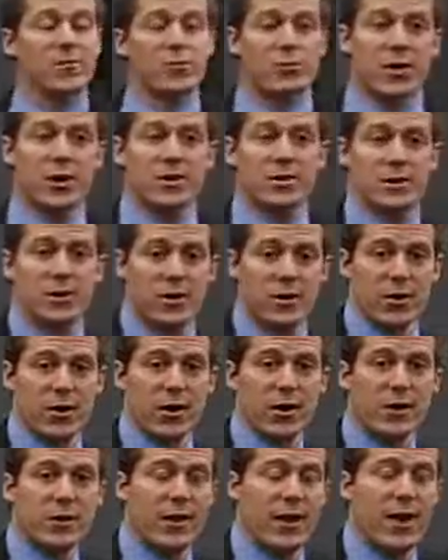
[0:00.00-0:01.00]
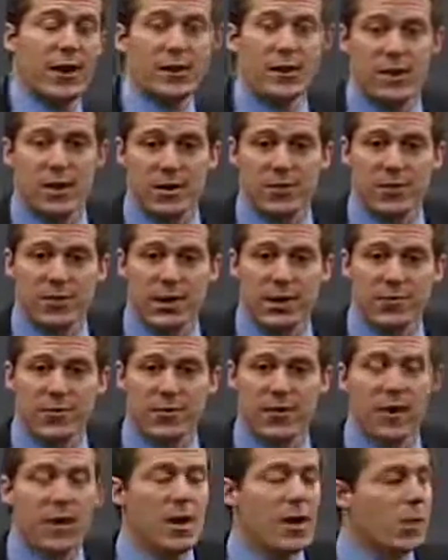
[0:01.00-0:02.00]
criteria in that context,
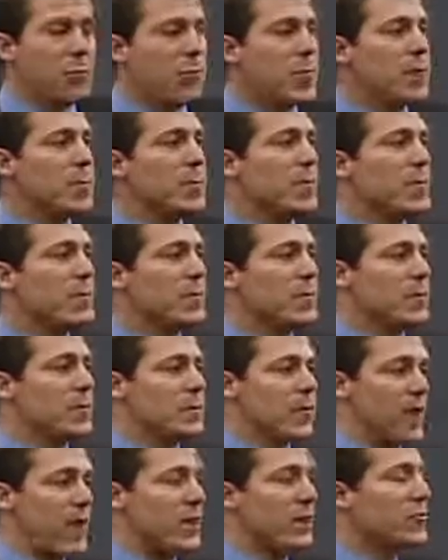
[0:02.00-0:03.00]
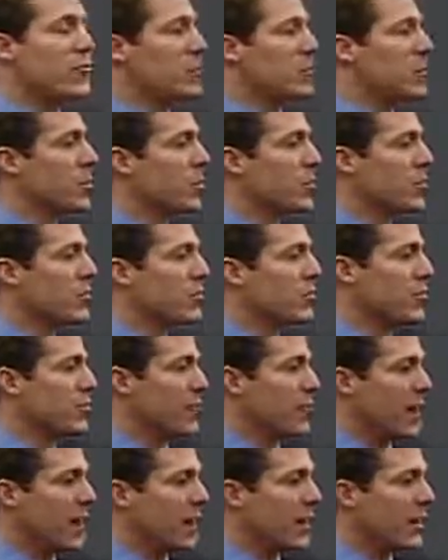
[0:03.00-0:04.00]
maybe the 5 siblings
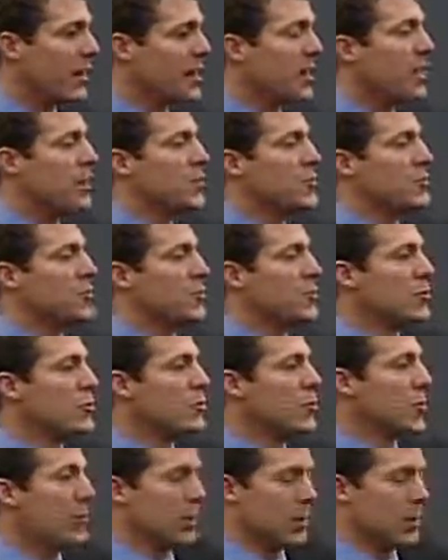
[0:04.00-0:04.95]
decide to,